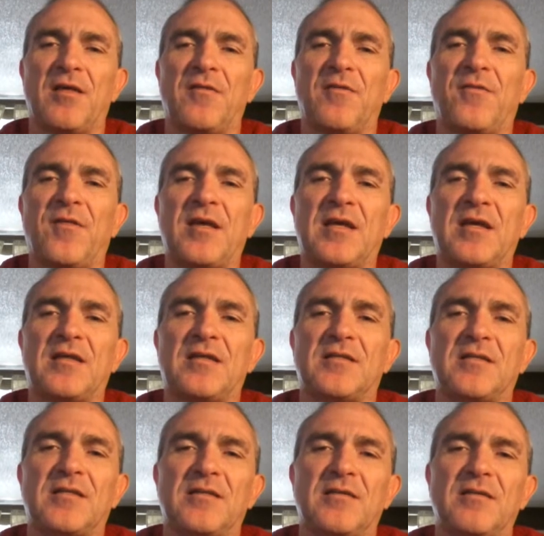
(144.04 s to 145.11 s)

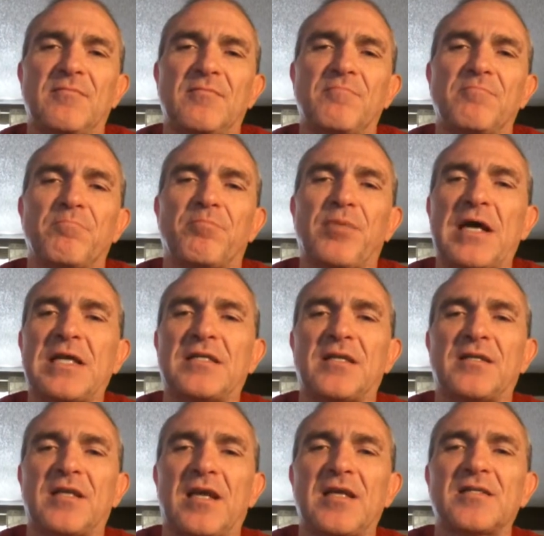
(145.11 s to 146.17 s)
that by
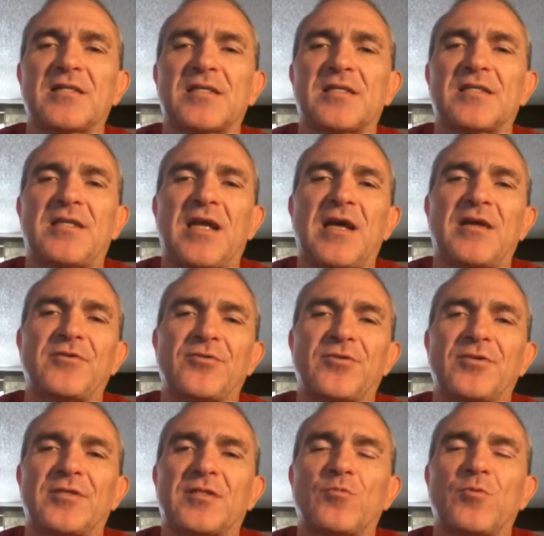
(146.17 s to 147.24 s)
today's
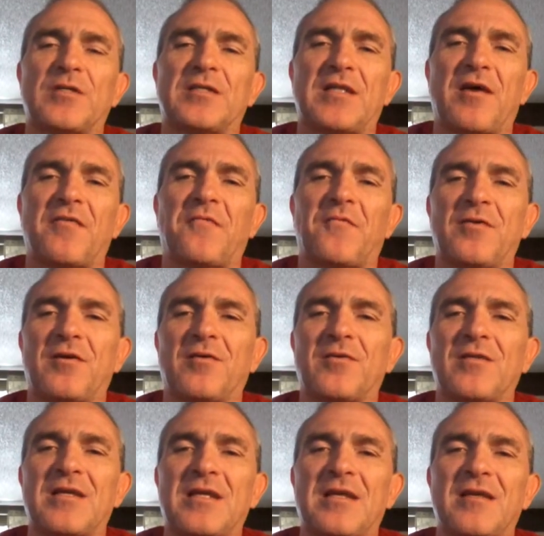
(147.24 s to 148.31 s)
standards would
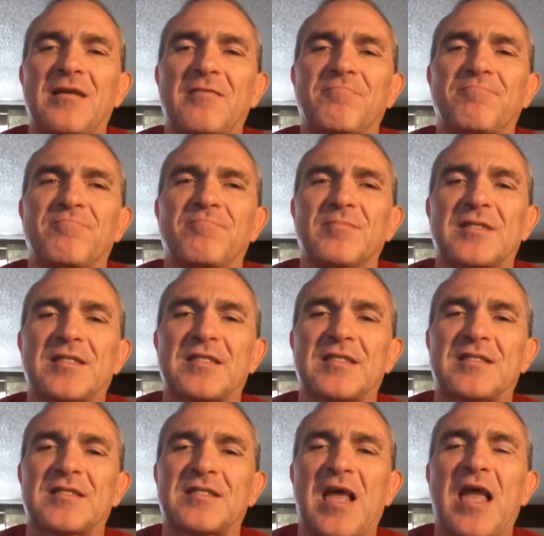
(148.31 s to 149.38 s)
definitely
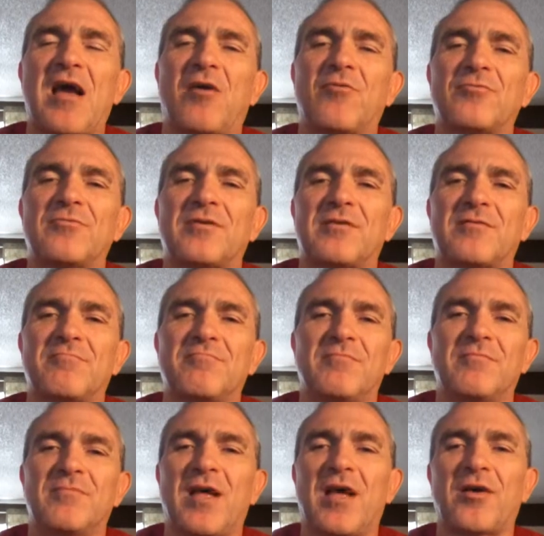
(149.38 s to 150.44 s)
sound
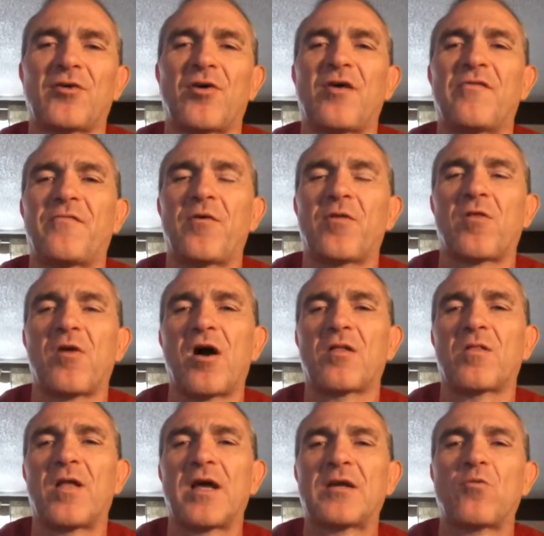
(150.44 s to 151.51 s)
an awful
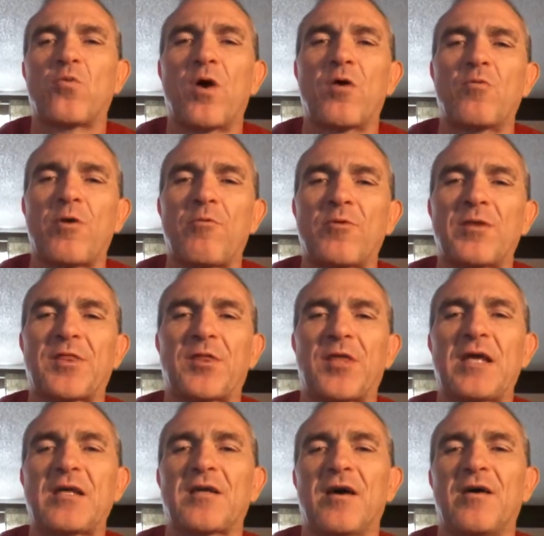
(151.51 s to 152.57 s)
lot like what we would
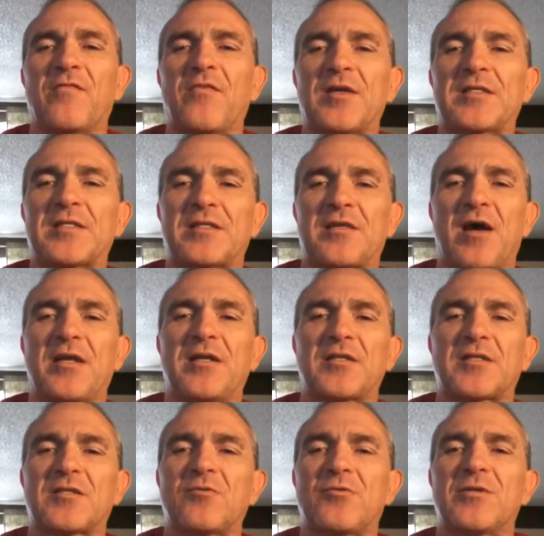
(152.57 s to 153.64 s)
think of as
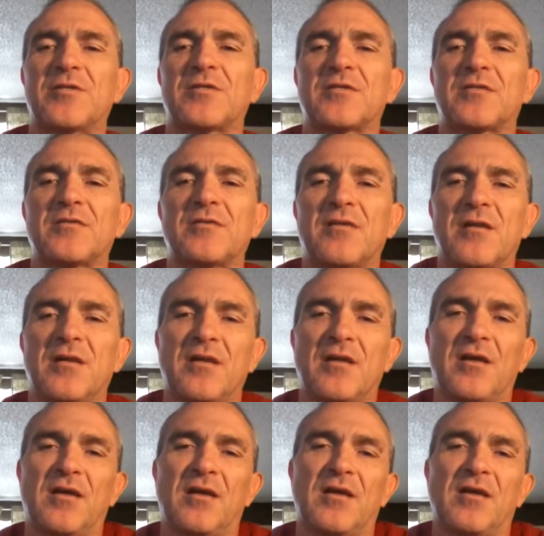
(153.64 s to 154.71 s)
dinosaurs
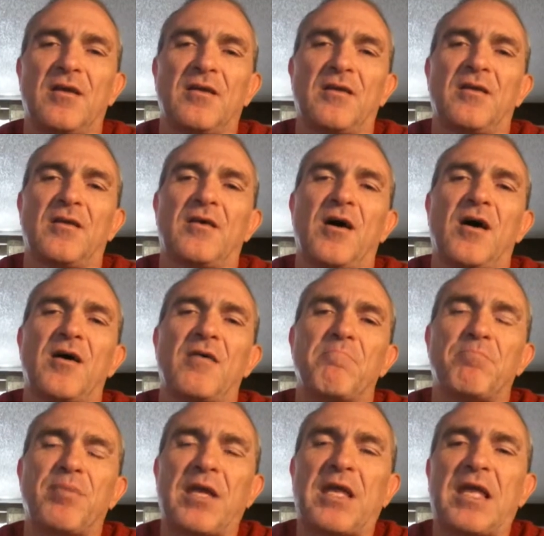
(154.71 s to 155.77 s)

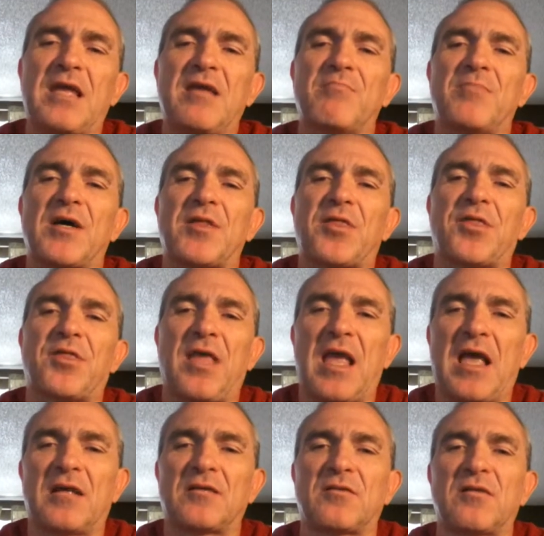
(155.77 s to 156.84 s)
um, Behemoth
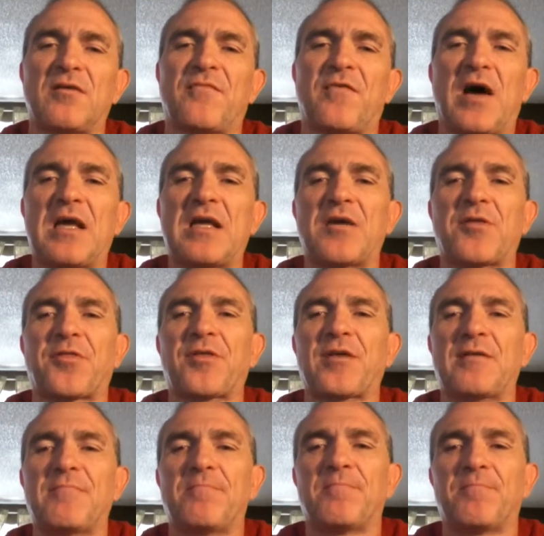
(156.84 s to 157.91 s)
and
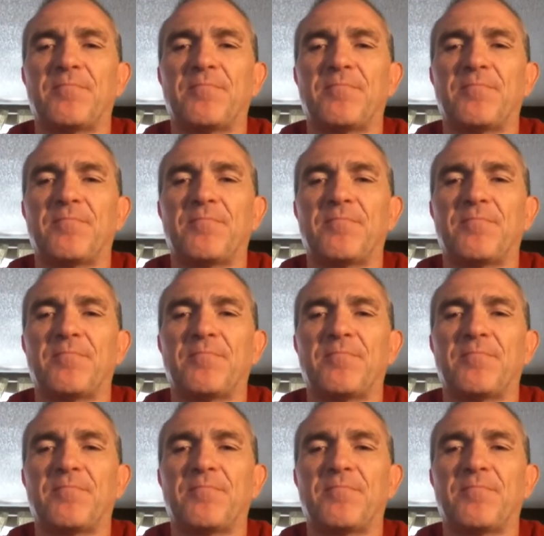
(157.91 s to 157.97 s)
Leviathan.